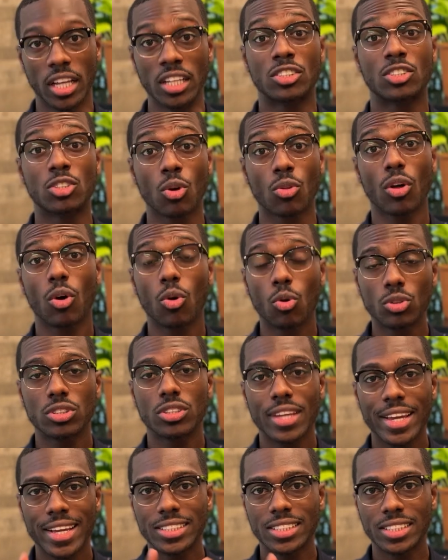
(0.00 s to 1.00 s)
And so those
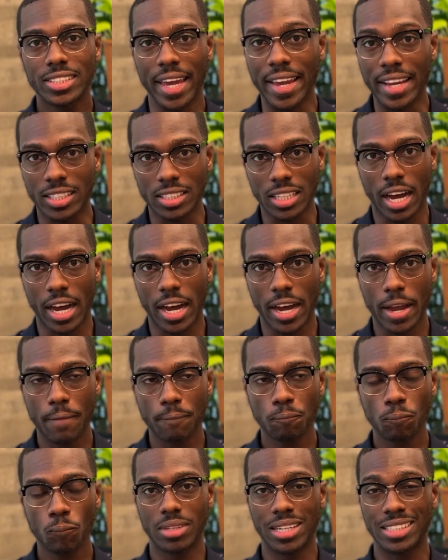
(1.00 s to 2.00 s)
things take
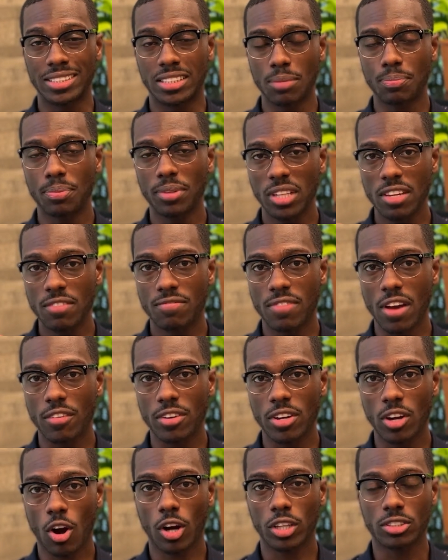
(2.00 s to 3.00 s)
time, and it's typically
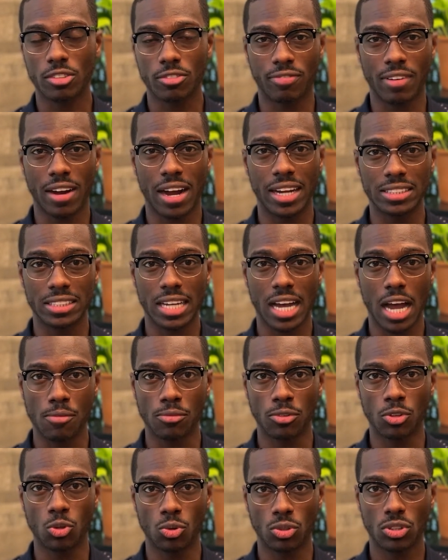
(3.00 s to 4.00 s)
very hard to find
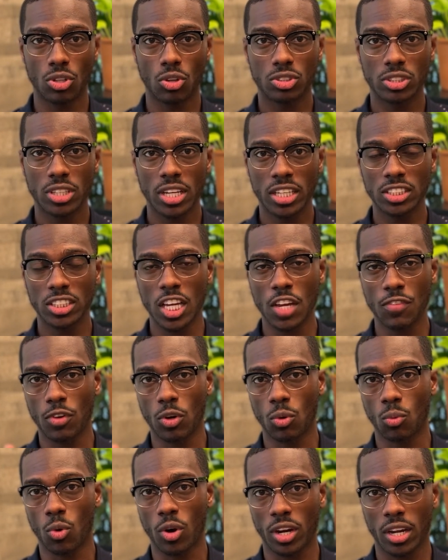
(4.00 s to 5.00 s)
time doing those things if
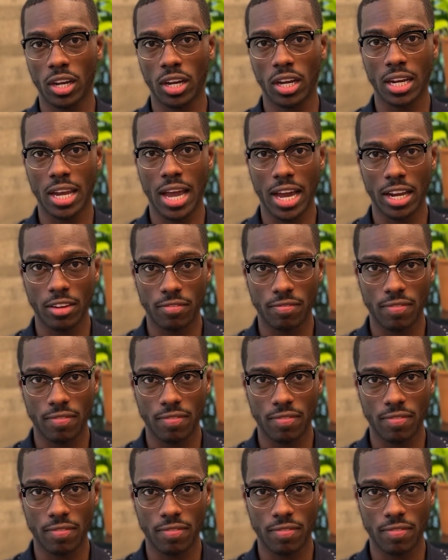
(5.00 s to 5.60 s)
you're working a 9 to